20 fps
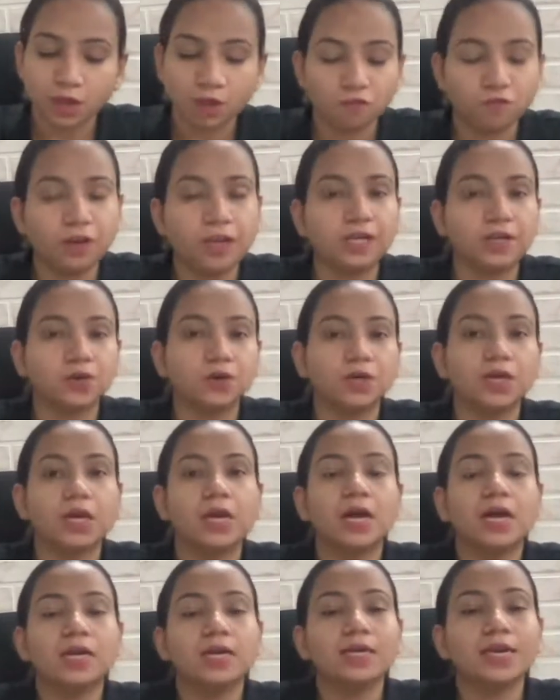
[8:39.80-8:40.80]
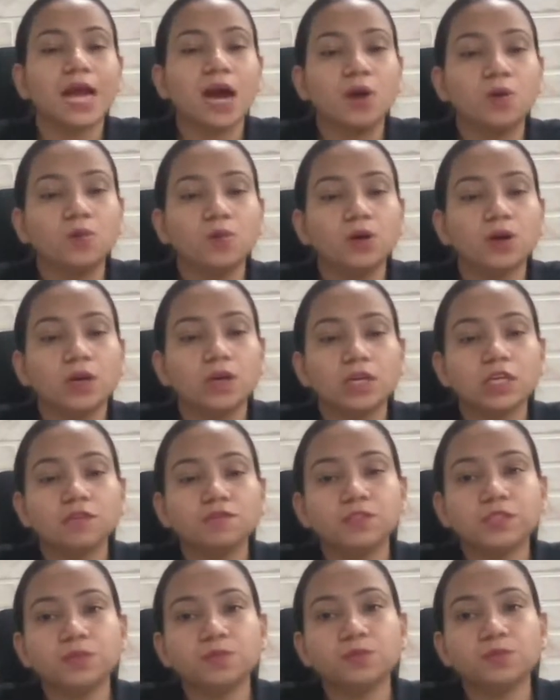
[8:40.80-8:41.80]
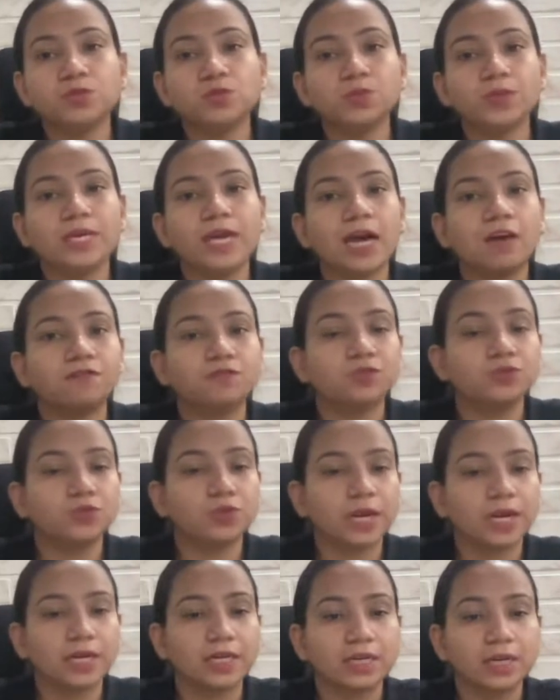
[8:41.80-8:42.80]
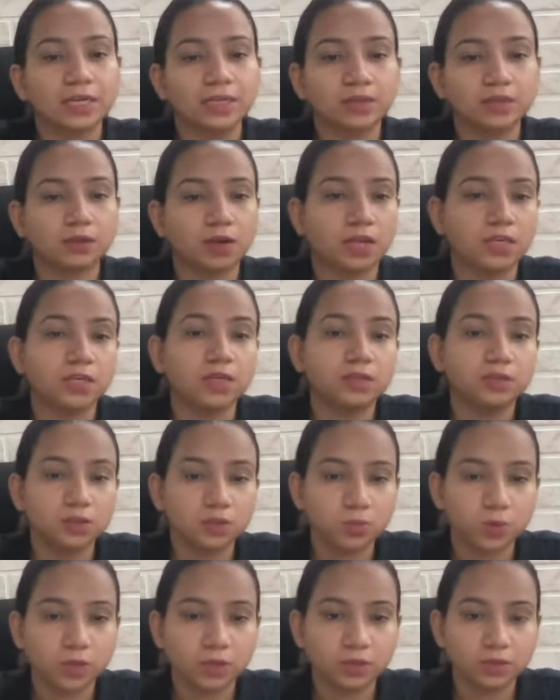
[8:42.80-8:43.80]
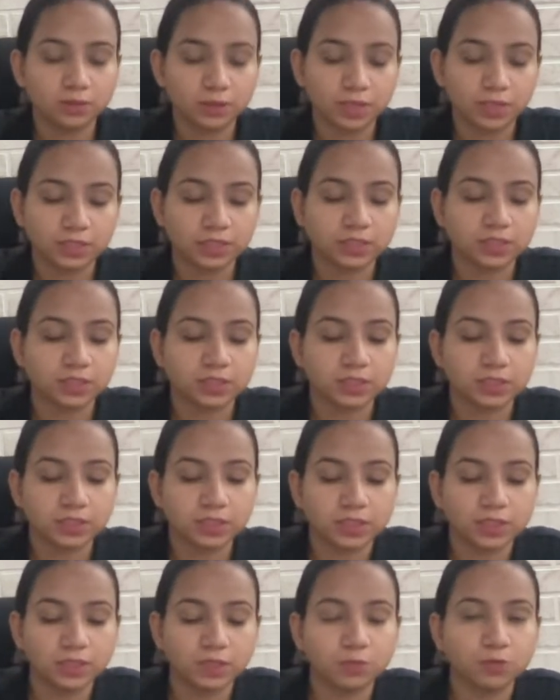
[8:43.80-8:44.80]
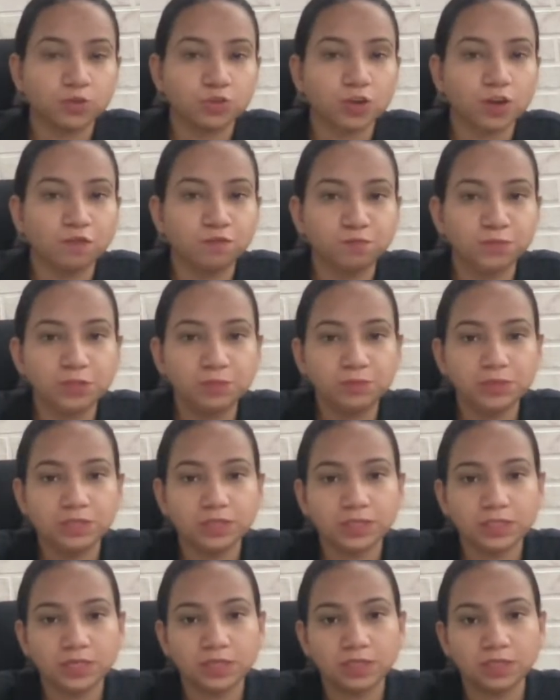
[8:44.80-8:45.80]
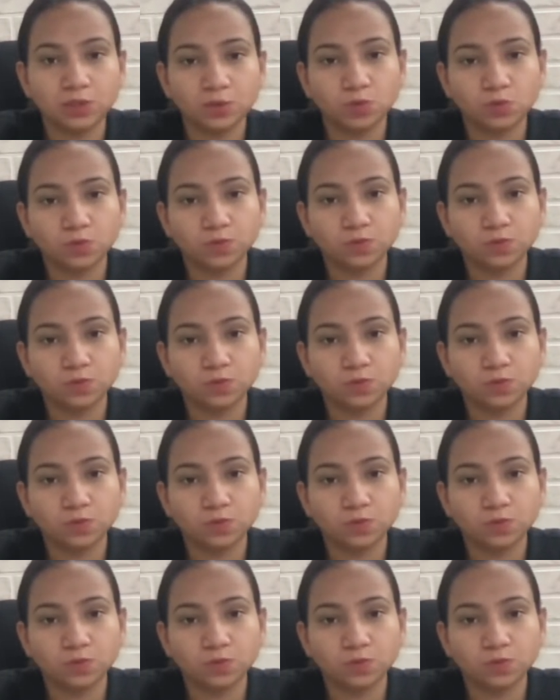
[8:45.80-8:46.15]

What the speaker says: Very good. Now, if suppose we have to write like another one, let's just discuss. Suppose you have PbCl2.